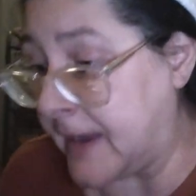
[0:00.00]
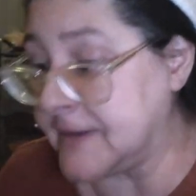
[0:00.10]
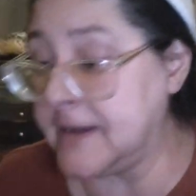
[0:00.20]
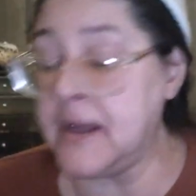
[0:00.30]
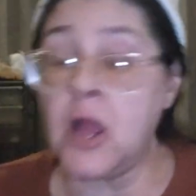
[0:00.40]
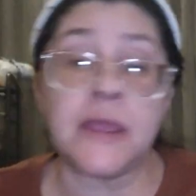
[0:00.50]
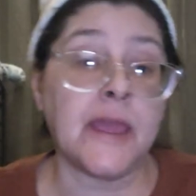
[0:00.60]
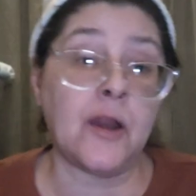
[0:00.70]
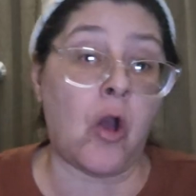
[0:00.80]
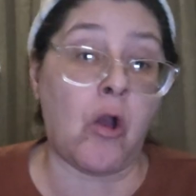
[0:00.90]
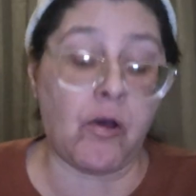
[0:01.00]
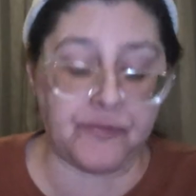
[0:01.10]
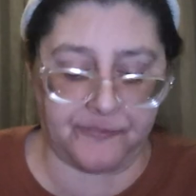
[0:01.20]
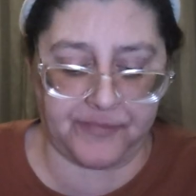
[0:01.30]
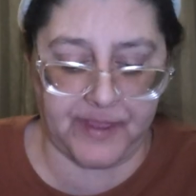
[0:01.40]
Now, I did not get
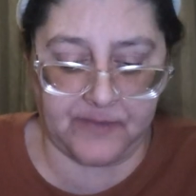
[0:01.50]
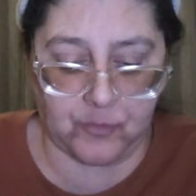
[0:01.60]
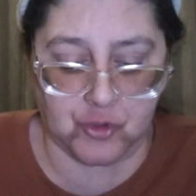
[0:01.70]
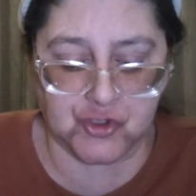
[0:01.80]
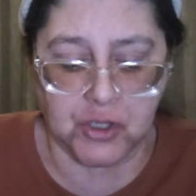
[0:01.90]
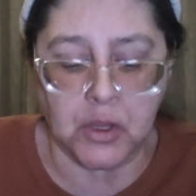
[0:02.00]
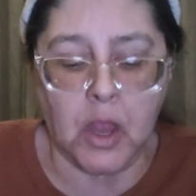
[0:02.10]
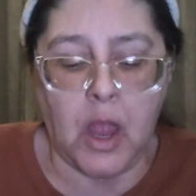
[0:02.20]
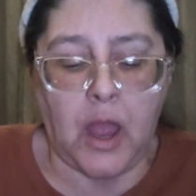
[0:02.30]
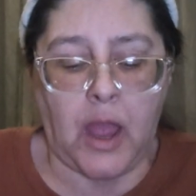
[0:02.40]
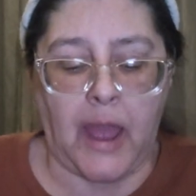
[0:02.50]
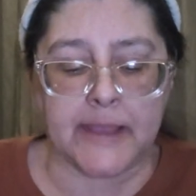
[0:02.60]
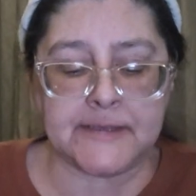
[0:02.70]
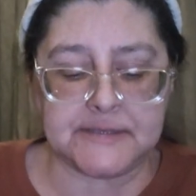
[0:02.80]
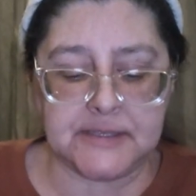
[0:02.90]
all the flavors.
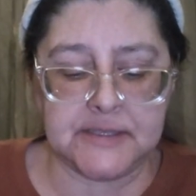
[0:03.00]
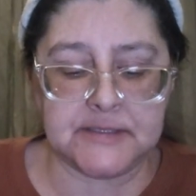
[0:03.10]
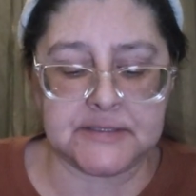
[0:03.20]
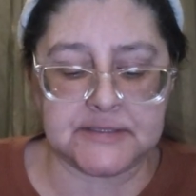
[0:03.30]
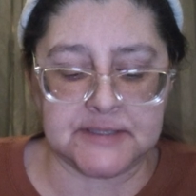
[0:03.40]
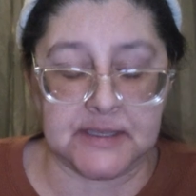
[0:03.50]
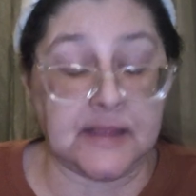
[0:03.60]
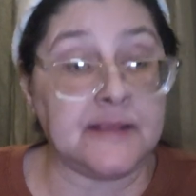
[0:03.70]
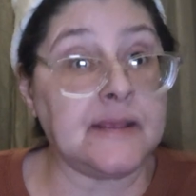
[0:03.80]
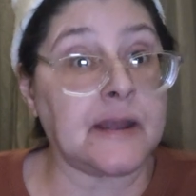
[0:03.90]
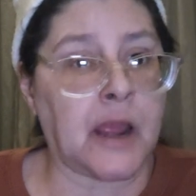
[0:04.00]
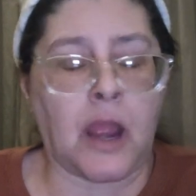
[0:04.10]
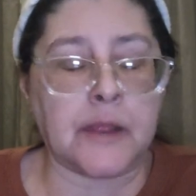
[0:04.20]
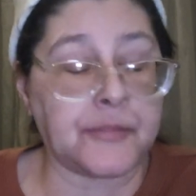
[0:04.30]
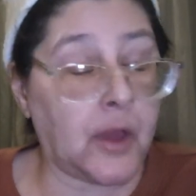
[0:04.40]
I did see these, and
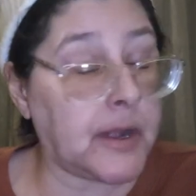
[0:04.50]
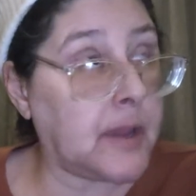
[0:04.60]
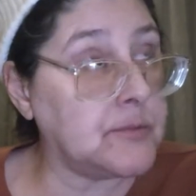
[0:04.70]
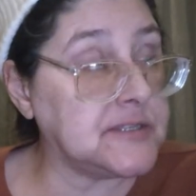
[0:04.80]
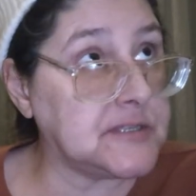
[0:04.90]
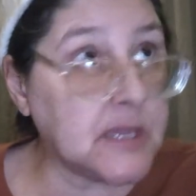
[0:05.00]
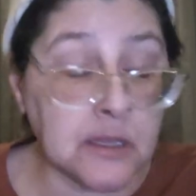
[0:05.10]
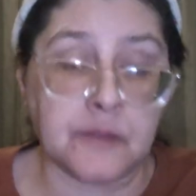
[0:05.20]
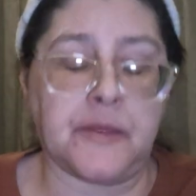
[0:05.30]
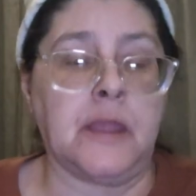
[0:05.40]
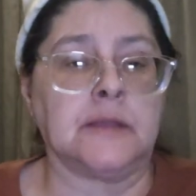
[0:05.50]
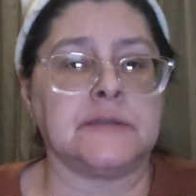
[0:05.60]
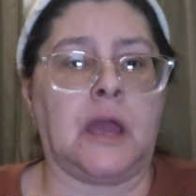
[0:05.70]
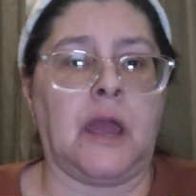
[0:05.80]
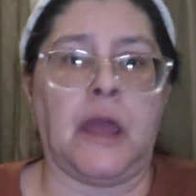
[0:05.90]
I thought I was seeing
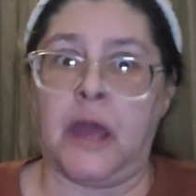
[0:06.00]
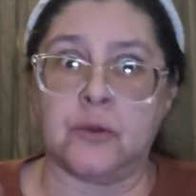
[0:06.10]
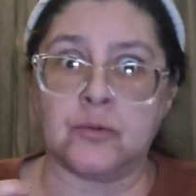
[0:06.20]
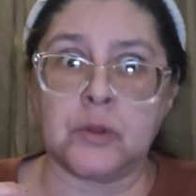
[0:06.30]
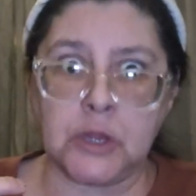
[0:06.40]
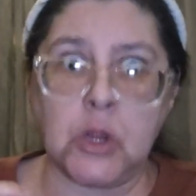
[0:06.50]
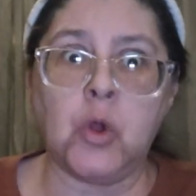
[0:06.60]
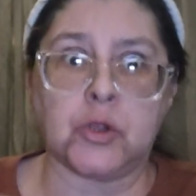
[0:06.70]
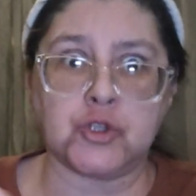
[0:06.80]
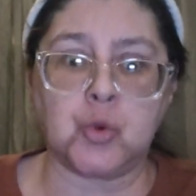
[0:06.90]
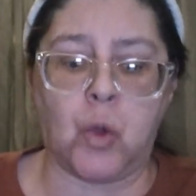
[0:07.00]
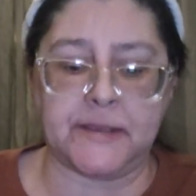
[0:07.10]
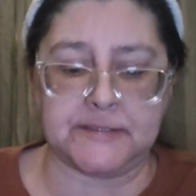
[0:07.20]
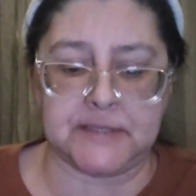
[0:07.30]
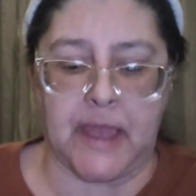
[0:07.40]
things. I had to really look
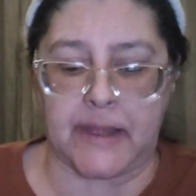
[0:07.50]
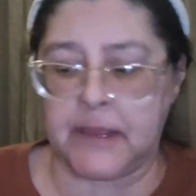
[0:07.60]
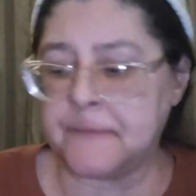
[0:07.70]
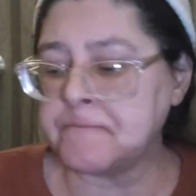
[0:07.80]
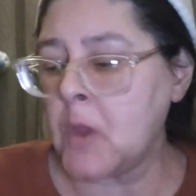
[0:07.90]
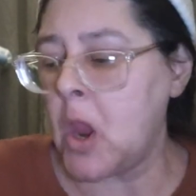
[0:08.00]
twice at it.